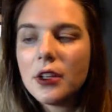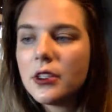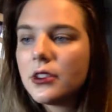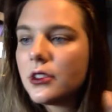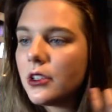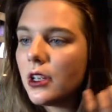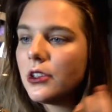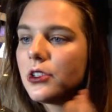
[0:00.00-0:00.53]

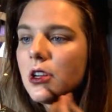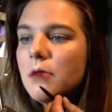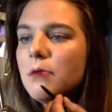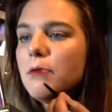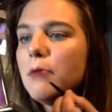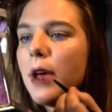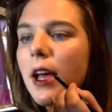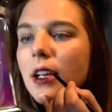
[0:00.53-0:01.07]
Such a
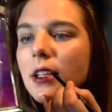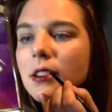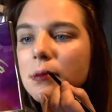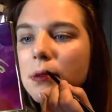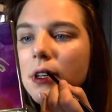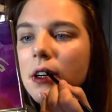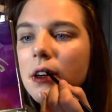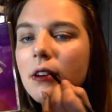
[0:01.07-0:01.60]
mess,
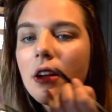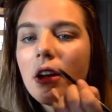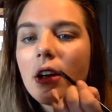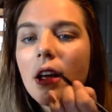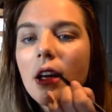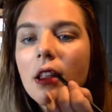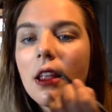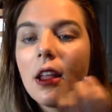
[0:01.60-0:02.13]
bro.
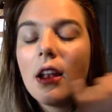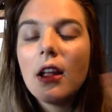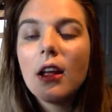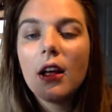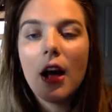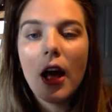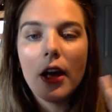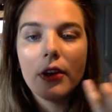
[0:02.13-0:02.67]
Okay, and then
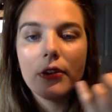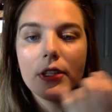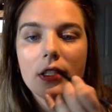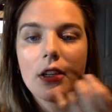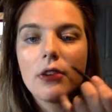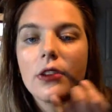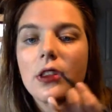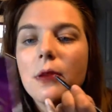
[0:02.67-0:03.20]
I always
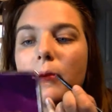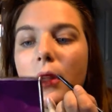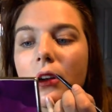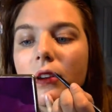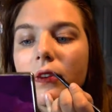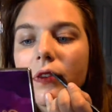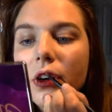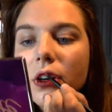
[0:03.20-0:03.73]
start with the
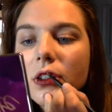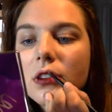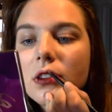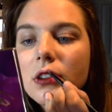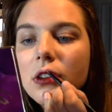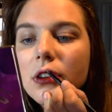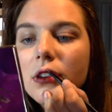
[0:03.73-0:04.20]
middle first